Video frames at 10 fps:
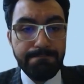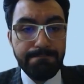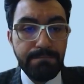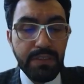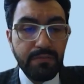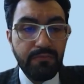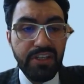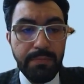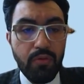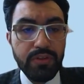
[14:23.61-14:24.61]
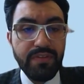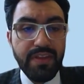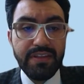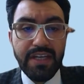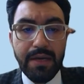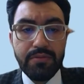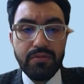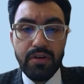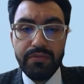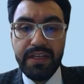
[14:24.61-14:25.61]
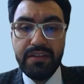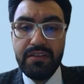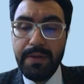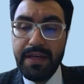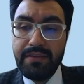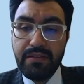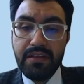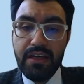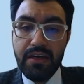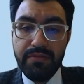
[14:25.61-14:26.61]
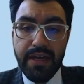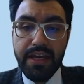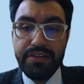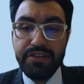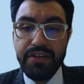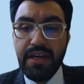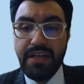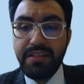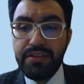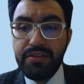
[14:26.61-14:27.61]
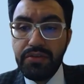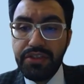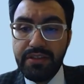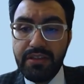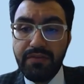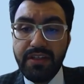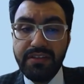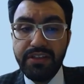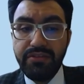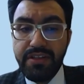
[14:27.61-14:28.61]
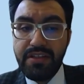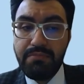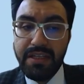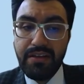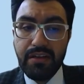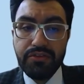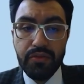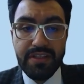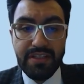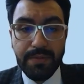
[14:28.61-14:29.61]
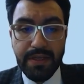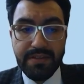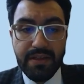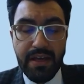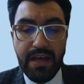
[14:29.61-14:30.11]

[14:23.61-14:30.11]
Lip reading: report that capsulorrhaphy independently of age is associated with a decrease in medial joint space.